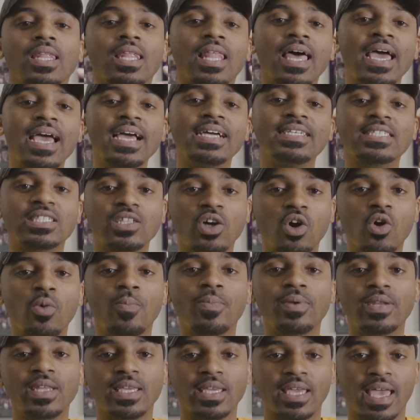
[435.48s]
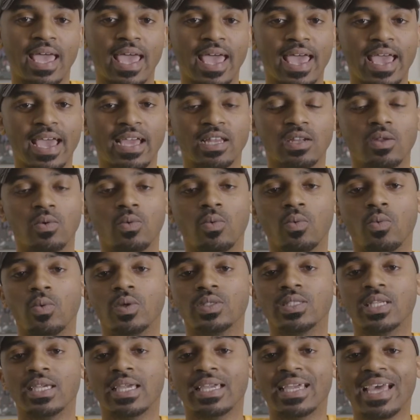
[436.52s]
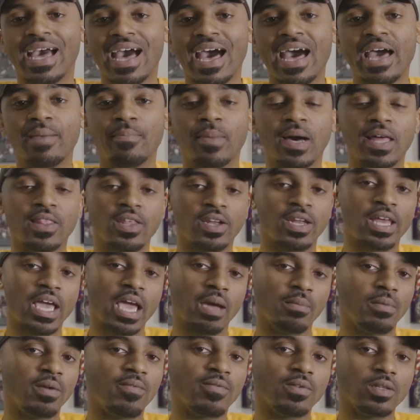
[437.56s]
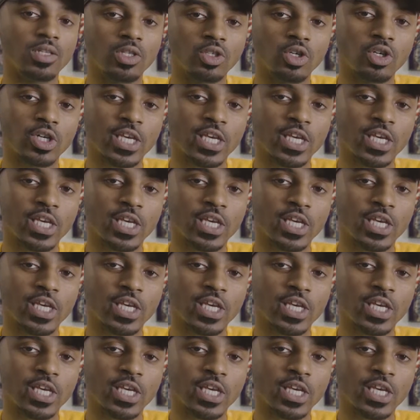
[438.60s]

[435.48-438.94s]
last opening act was a guy by the name of Lil